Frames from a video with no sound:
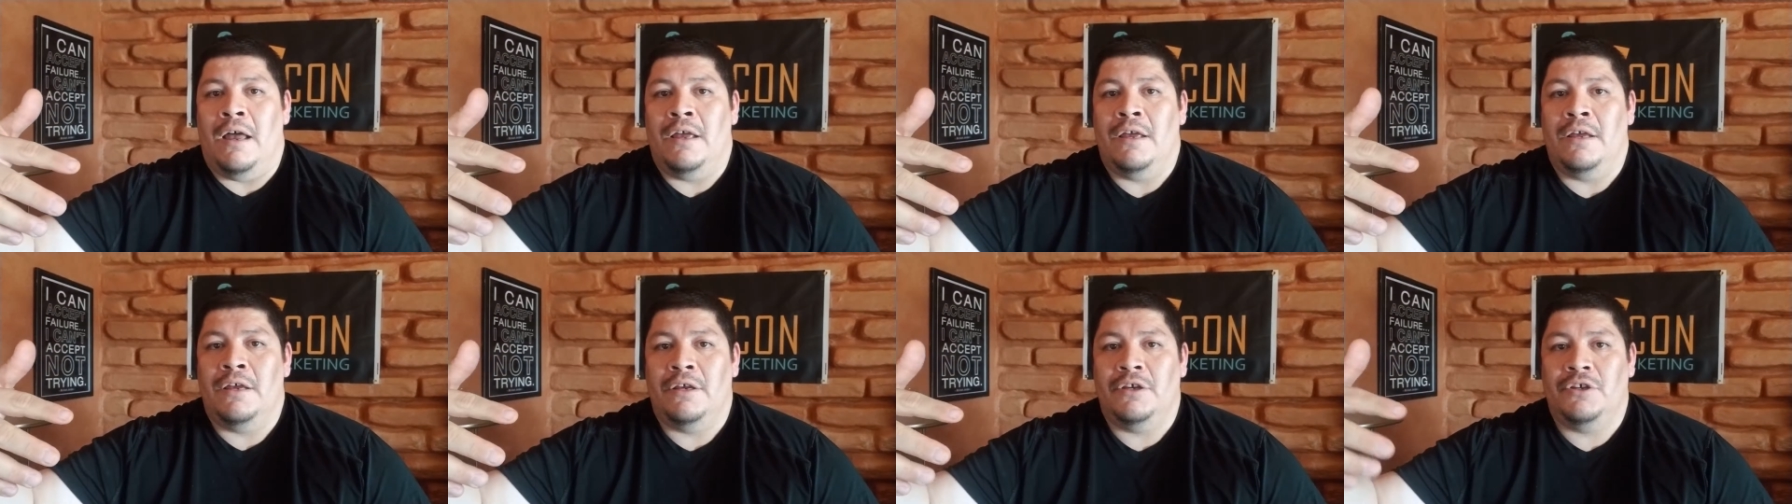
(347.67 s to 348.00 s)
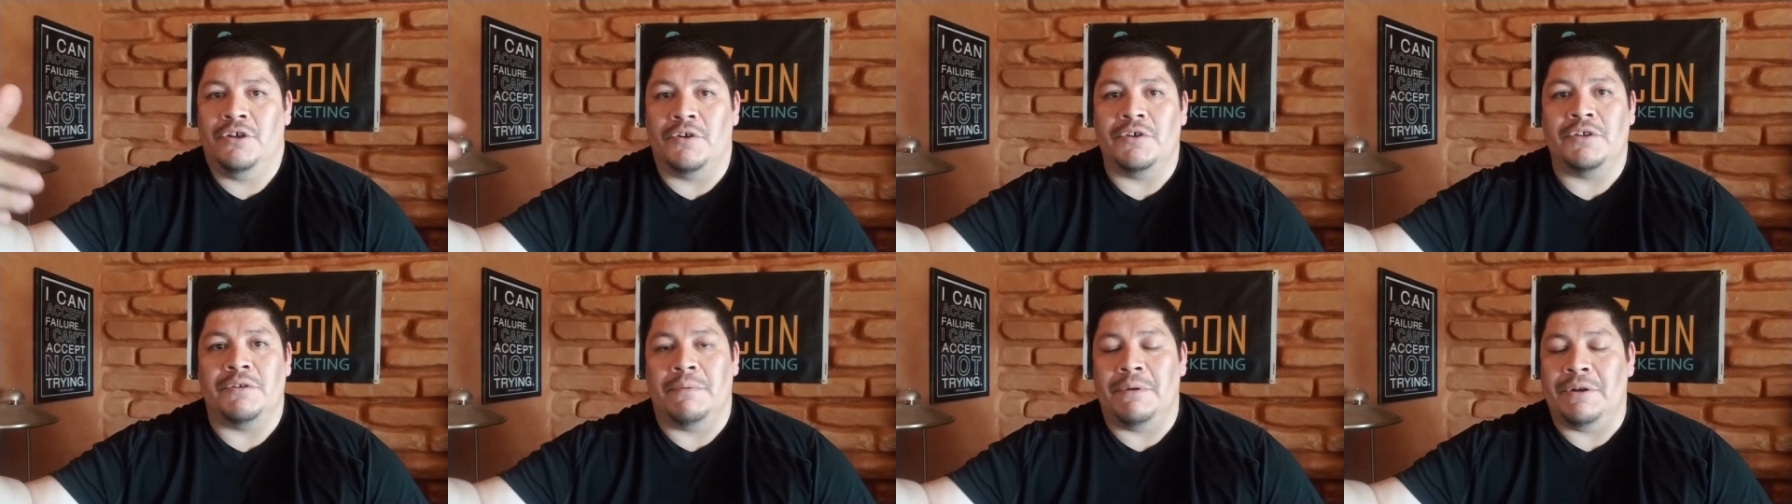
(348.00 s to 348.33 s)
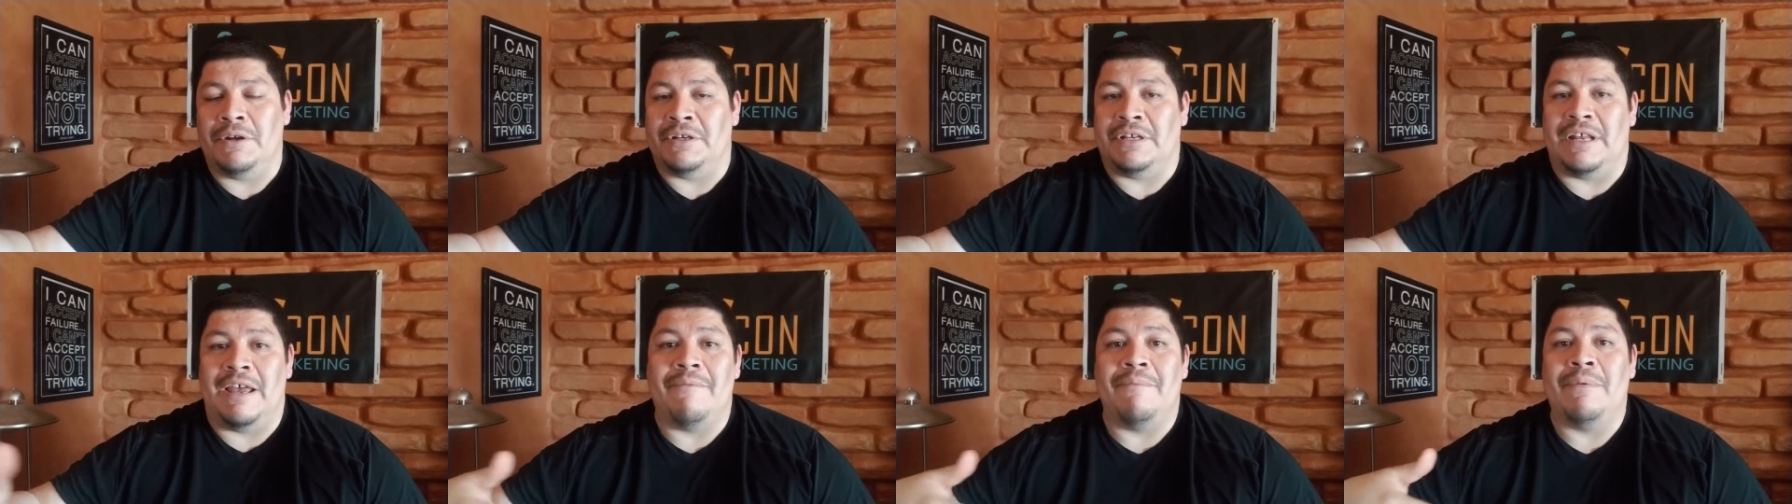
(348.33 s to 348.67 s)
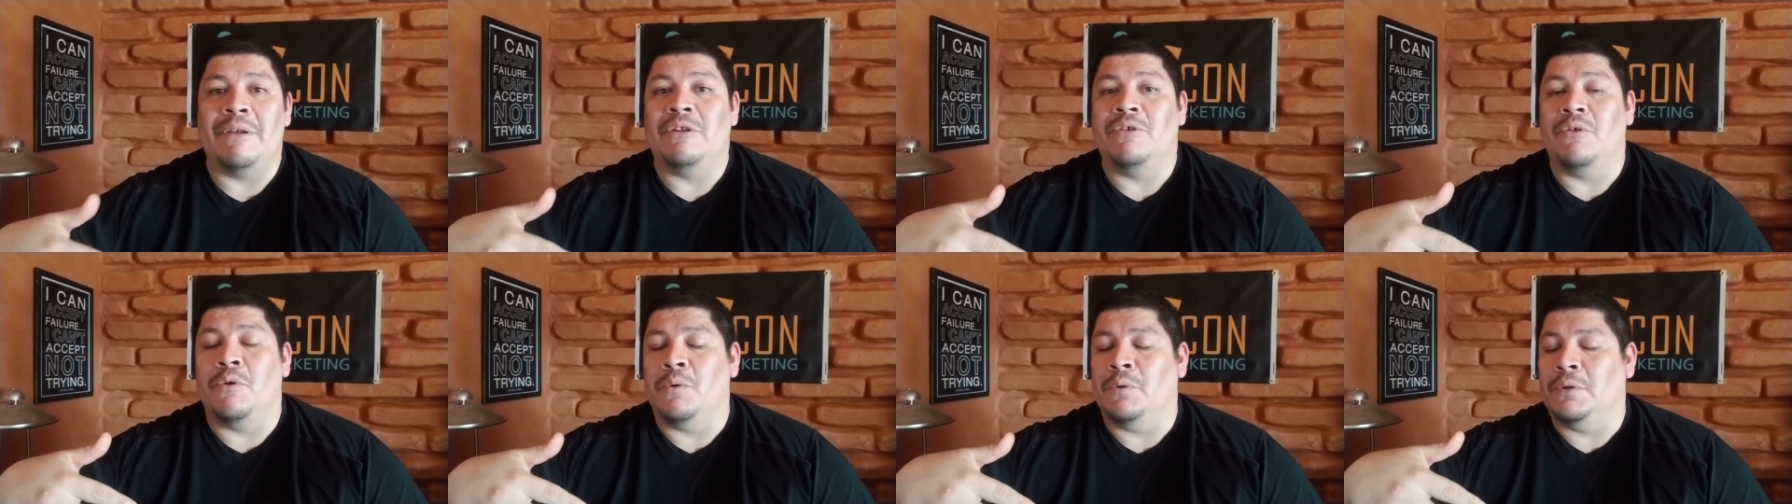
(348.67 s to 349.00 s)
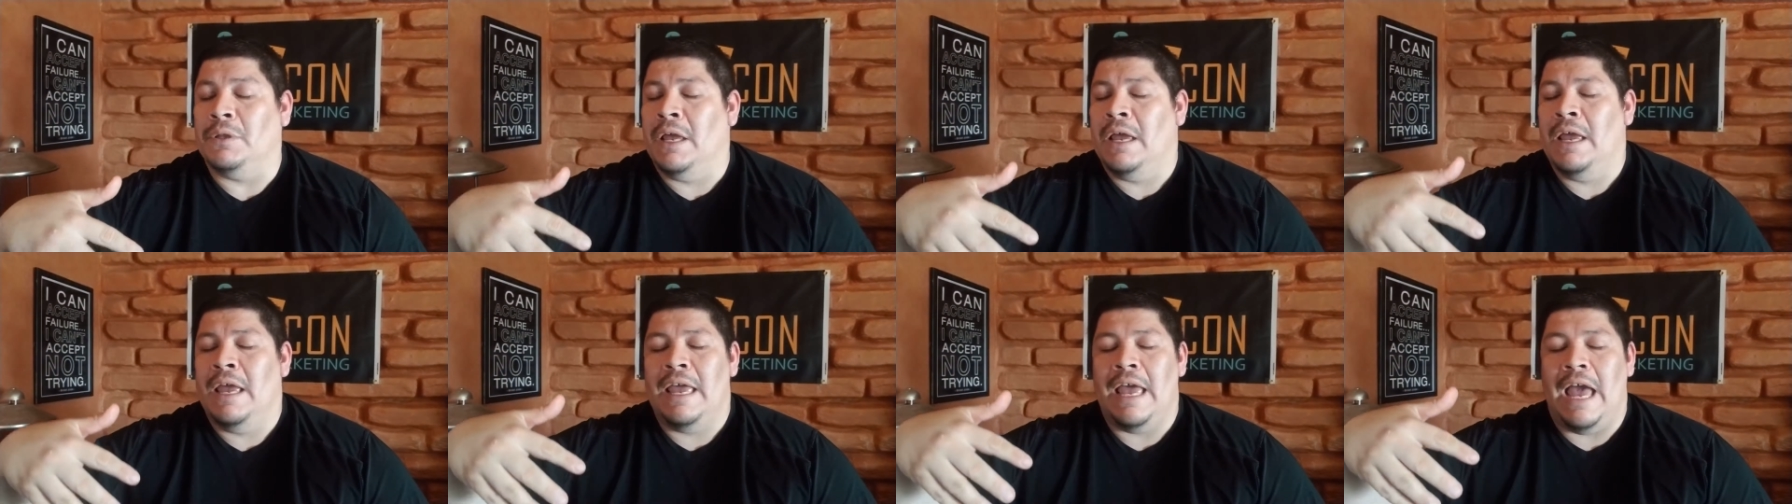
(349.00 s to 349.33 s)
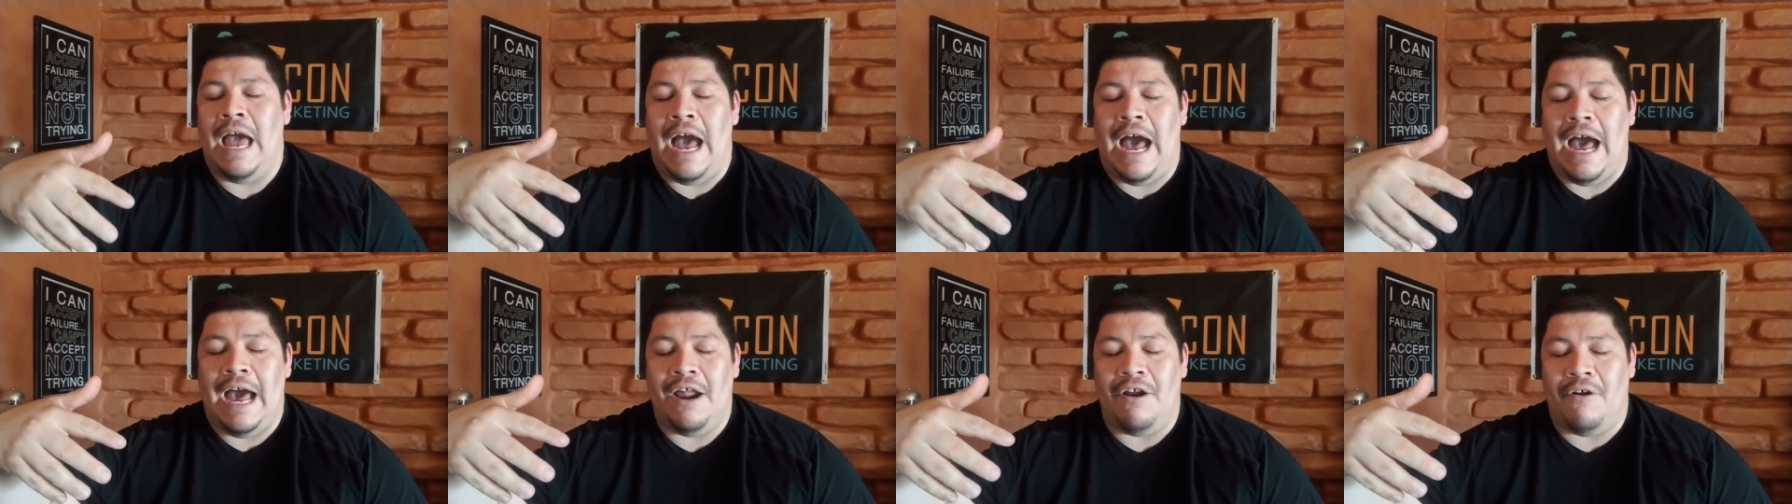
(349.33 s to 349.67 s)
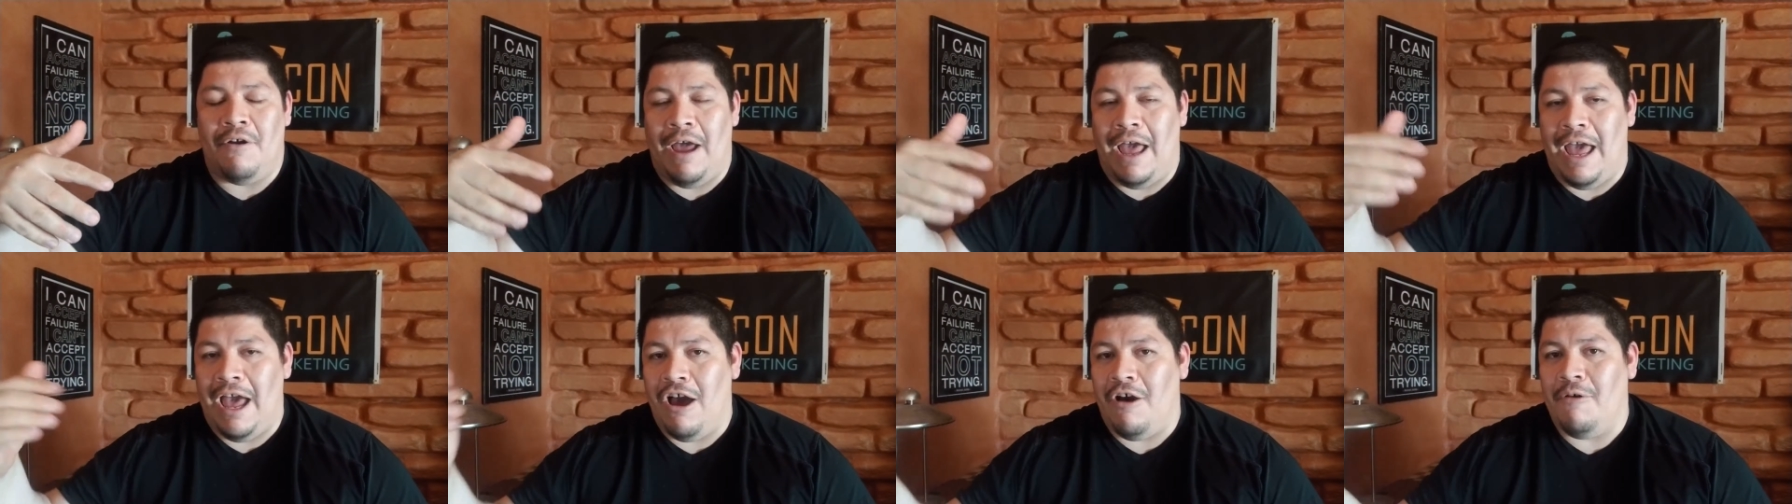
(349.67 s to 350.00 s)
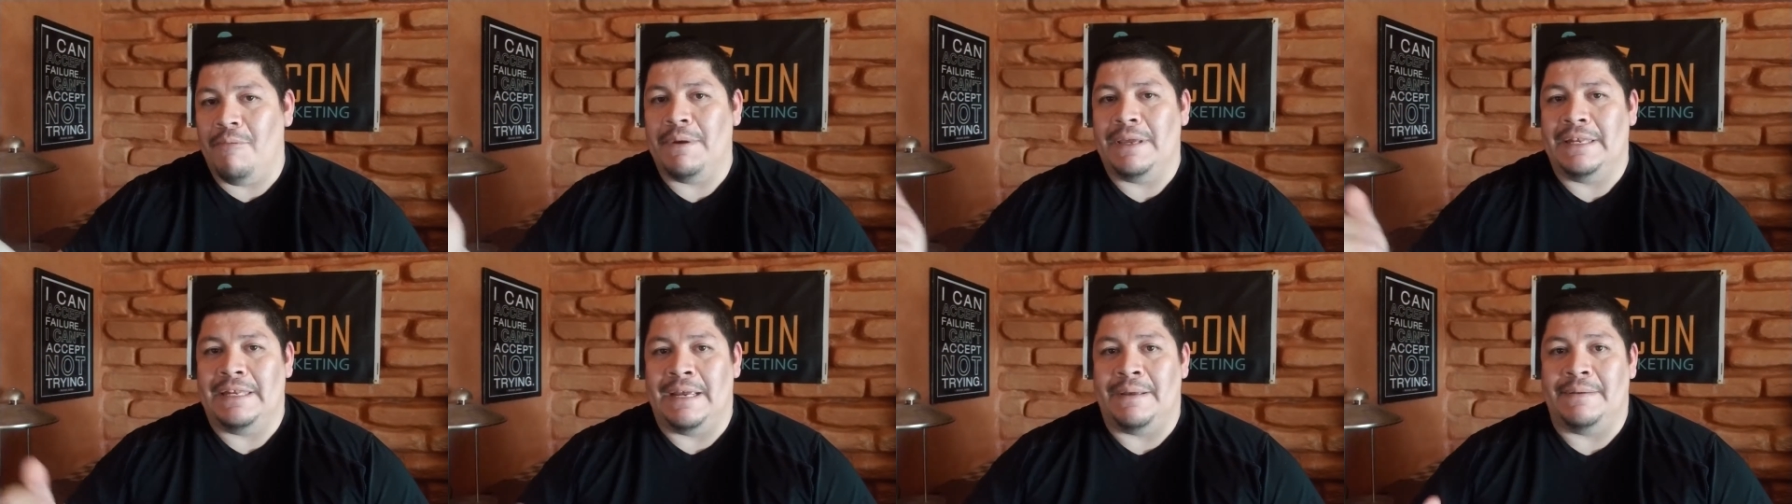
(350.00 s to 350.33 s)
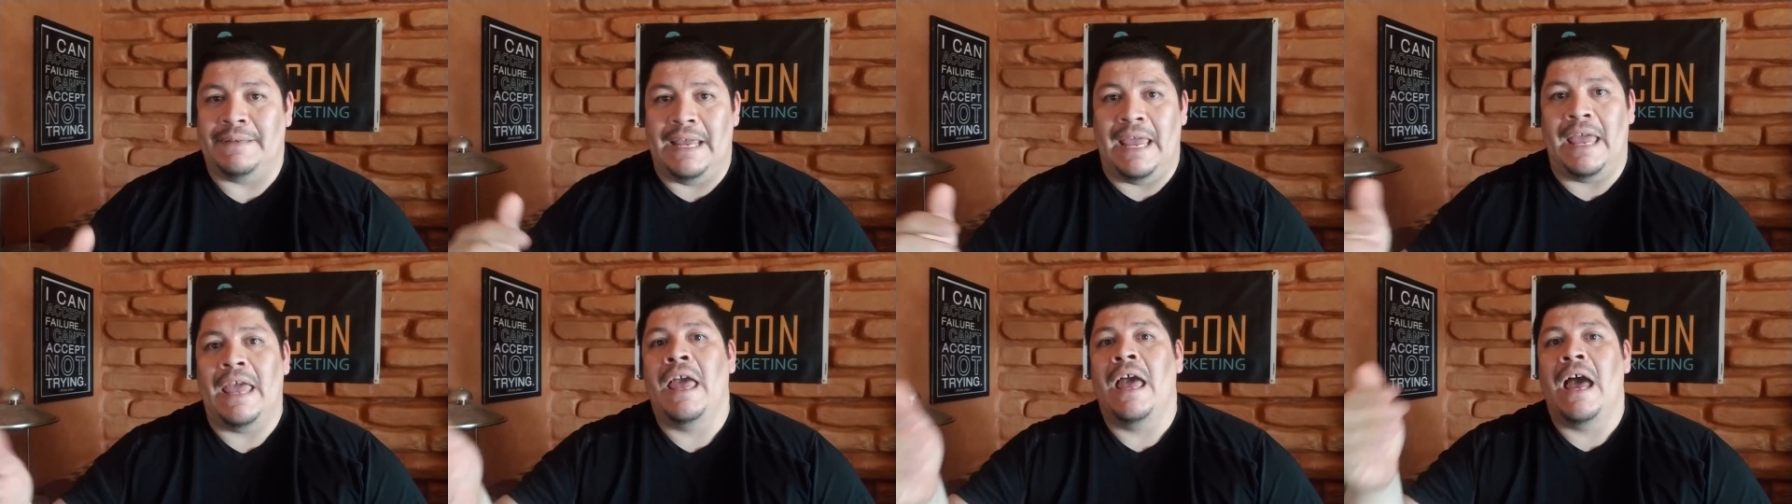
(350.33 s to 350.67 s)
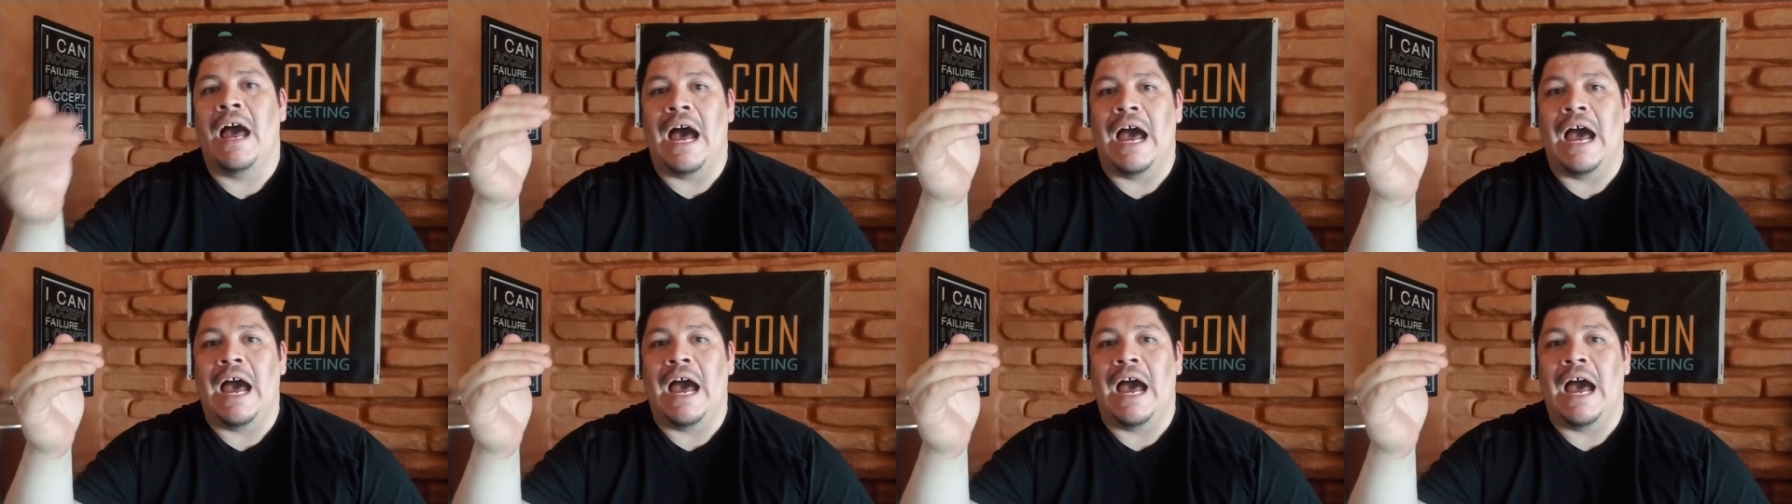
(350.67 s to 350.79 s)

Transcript: show some interest. I've been told, I don't know how many times, "Hey,